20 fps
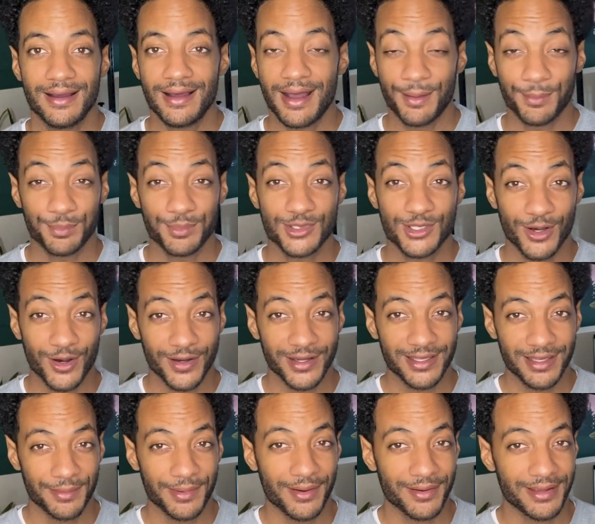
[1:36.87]
I'm
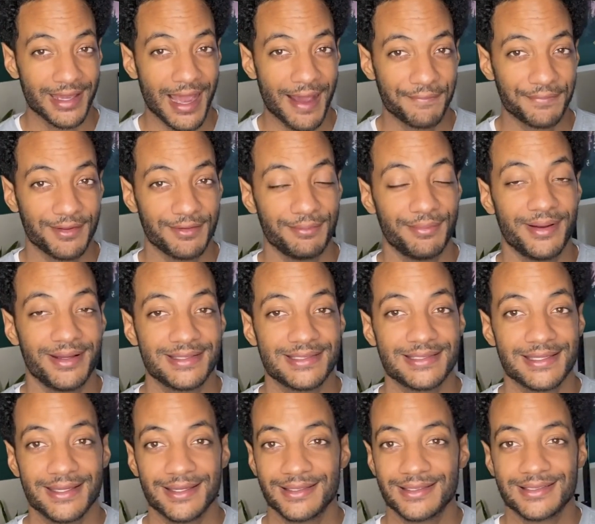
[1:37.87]
talking about captive bred
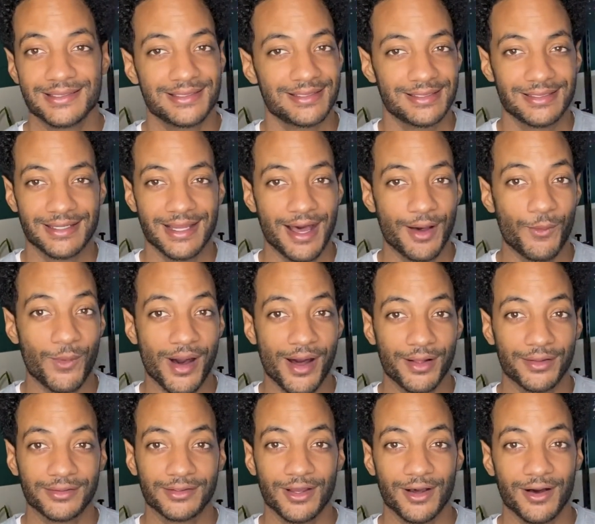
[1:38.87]
snakes, not
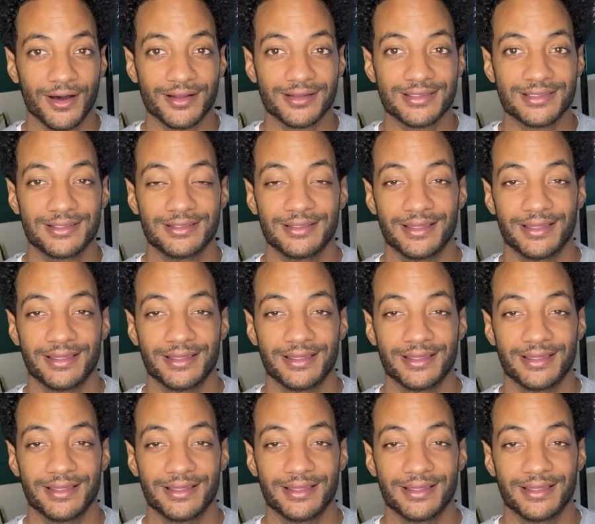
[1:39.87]
wild caught.